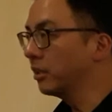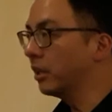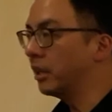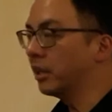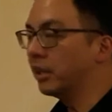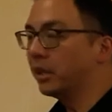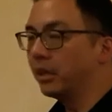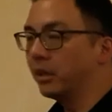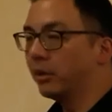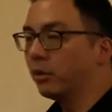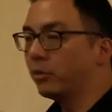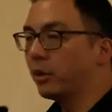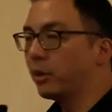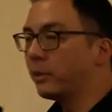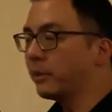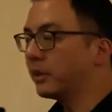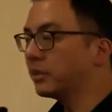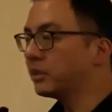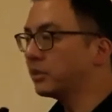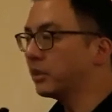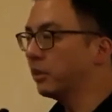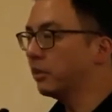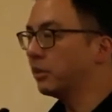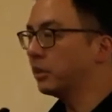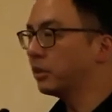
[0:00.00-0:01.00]
and the red blood
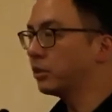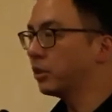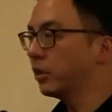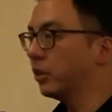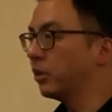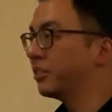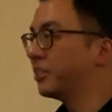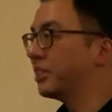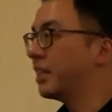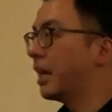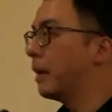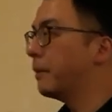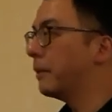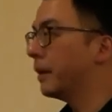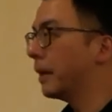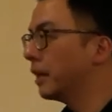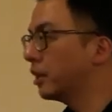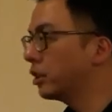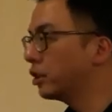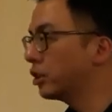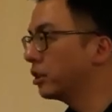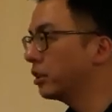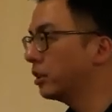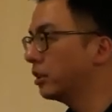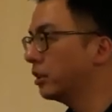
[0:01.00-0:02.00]
cell is all
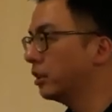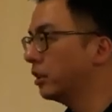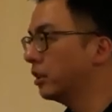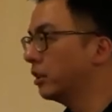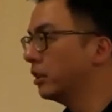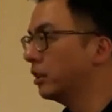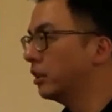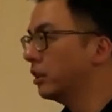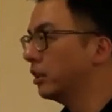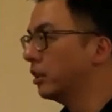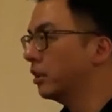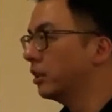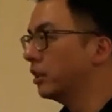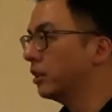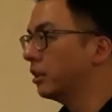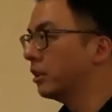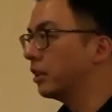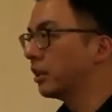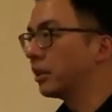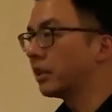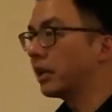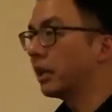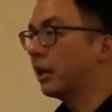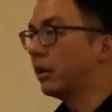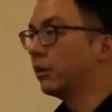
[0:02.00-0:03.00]
damaged, the
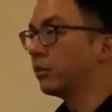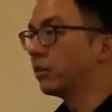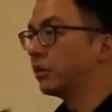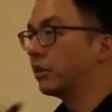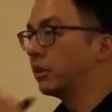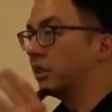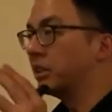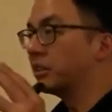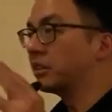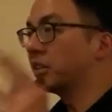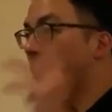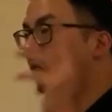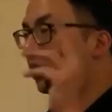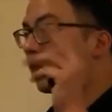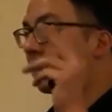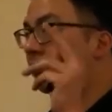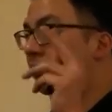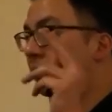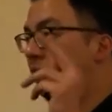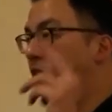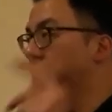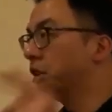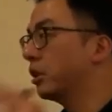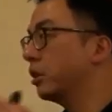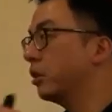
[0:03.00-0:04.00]
count is
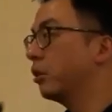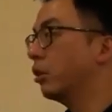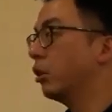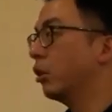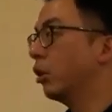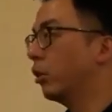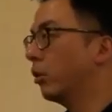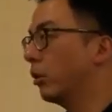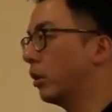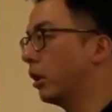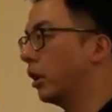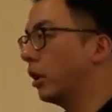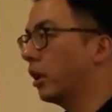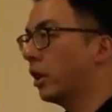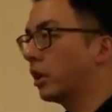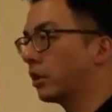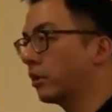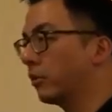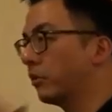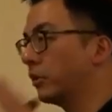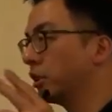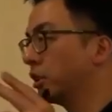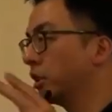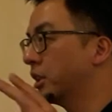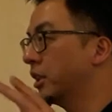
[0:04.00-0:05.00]
artificial, low, uh,
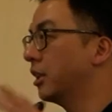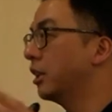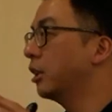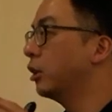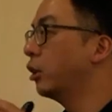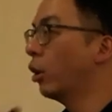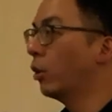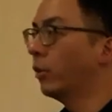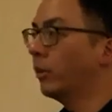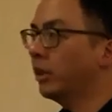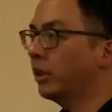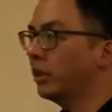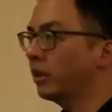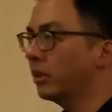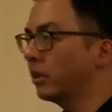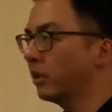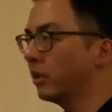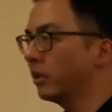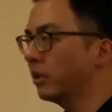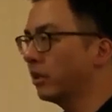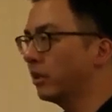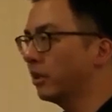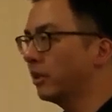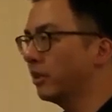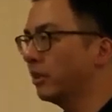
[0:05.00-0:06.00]
artificially low
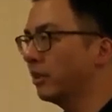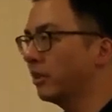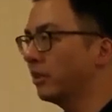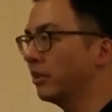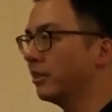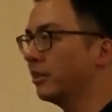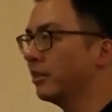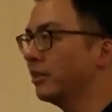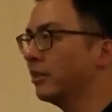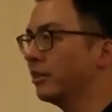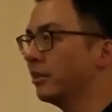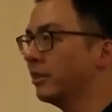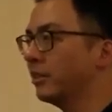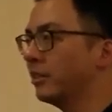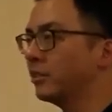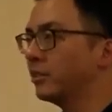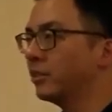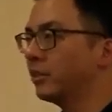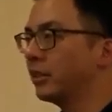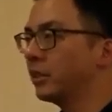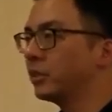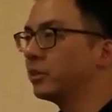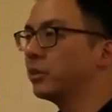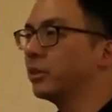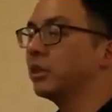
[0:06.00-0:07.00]
so
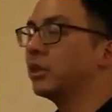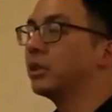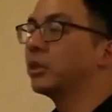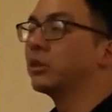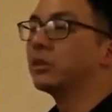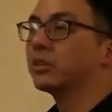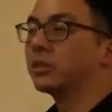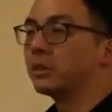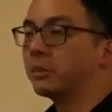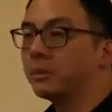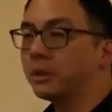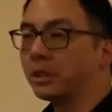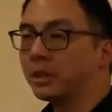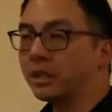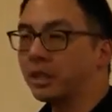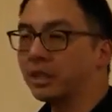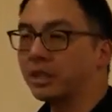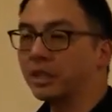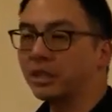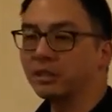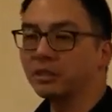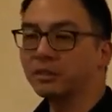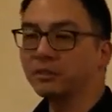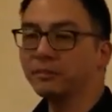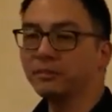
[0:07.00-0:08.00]
that's why they put something that
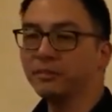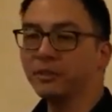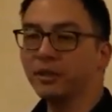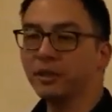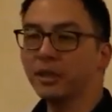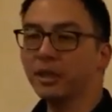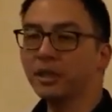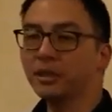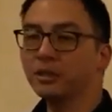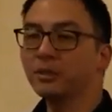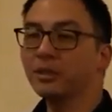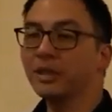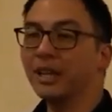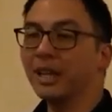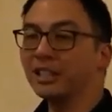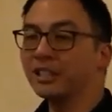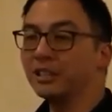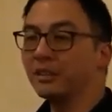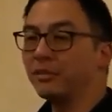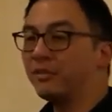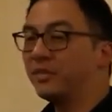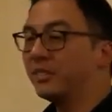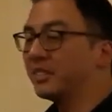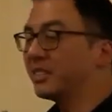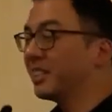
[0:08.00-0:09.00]
makes something. So they
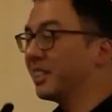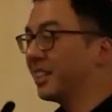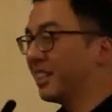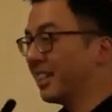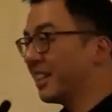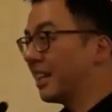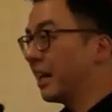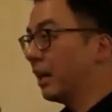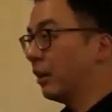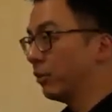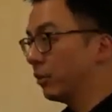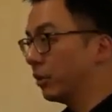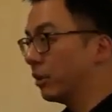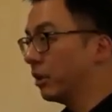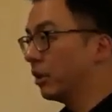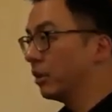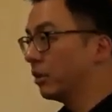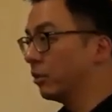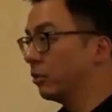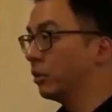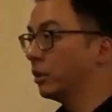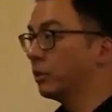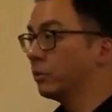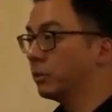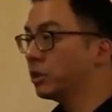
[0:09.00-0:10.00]
actually physically counted
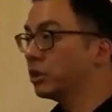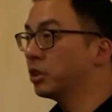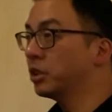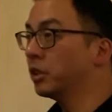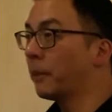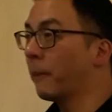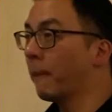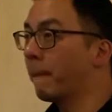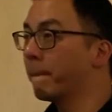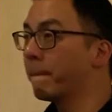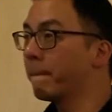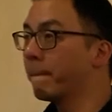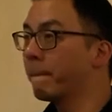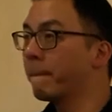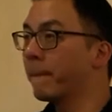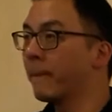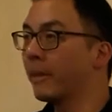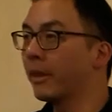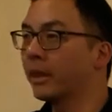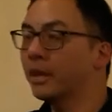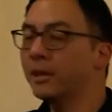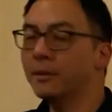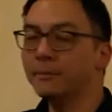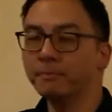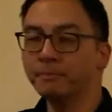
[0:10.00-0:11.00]
with a machine.
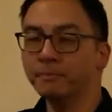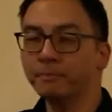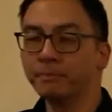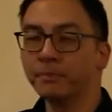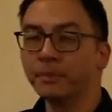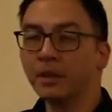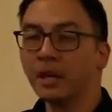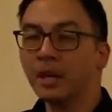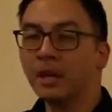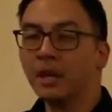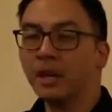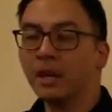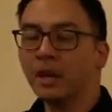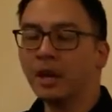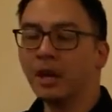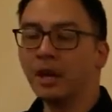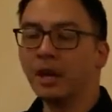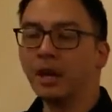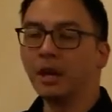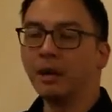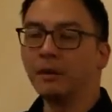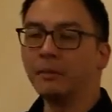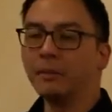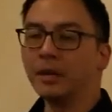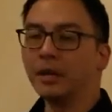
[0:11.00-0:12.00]
Okay?
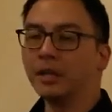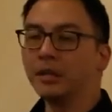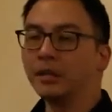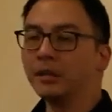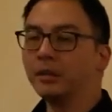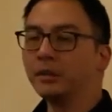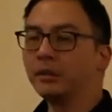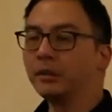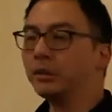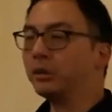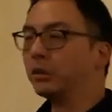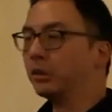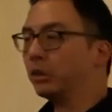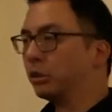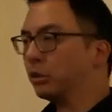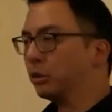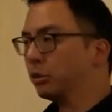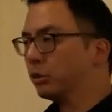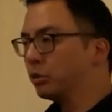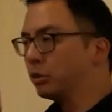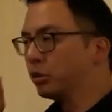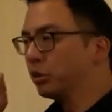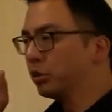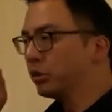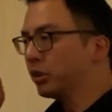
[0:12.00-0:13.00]
Um, and
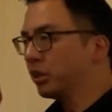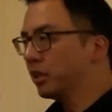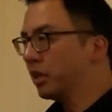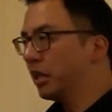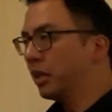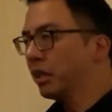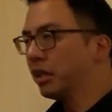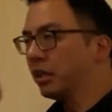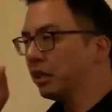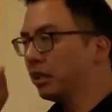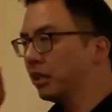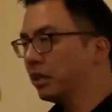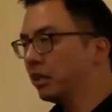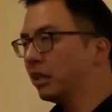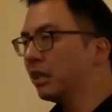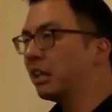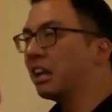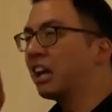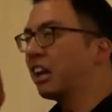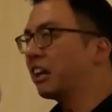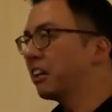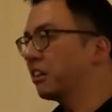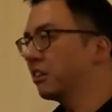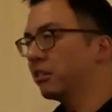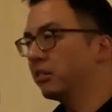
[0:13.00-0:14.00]
you, using a
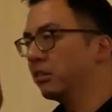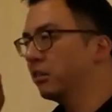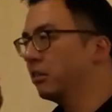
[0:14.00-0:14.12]
light